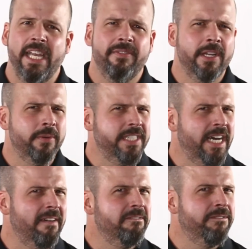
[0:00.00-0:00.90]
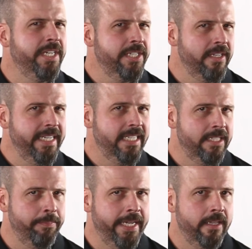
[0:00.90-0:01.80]
even though it's not visually as
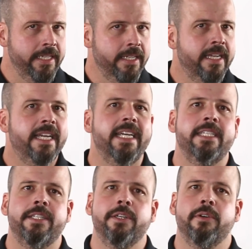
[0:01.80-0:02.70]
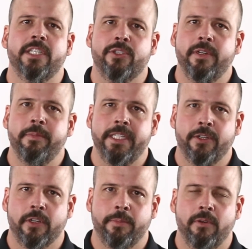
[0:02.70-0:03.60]
appealing, it's still extremely
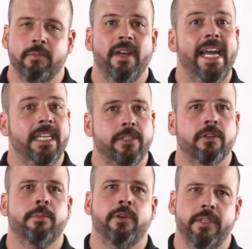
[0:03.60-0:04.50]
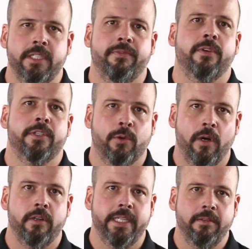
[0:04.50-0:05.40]
durable as the first
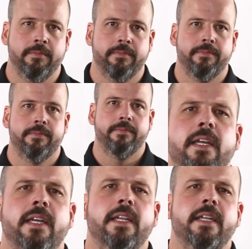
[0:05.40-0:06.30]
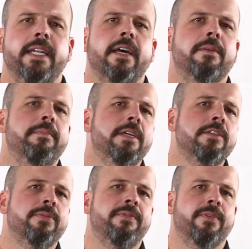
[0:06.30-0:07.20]
quality. Now, the
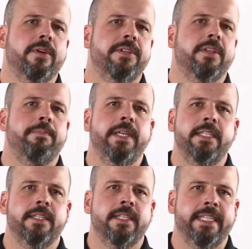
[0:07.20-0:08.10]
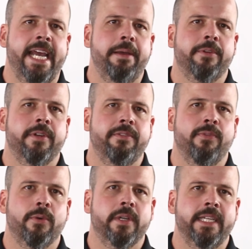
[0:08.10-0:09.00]
mills refer to the pieces in cabin grade
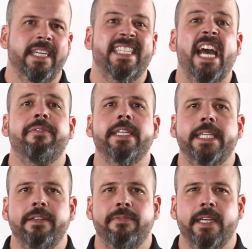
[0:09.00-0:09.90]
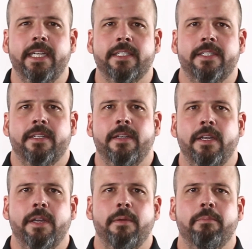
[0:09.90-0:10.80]
flooring as having defects,
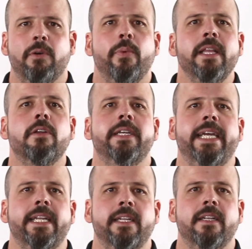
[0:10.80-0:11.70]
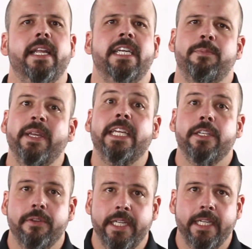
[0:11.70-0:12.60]
but we look at it as being
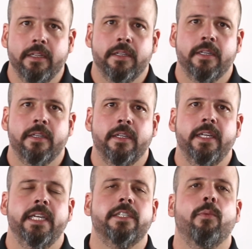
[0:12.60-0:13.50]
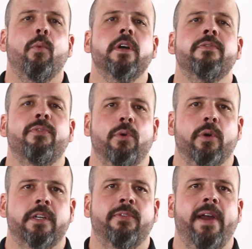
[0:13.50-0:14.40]
unique. It's a wood
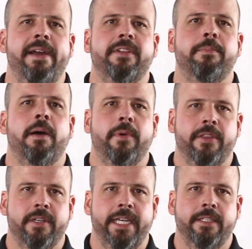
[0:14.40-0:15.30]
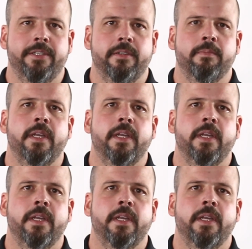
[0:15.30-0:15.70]
floor crafted by Mother Nature.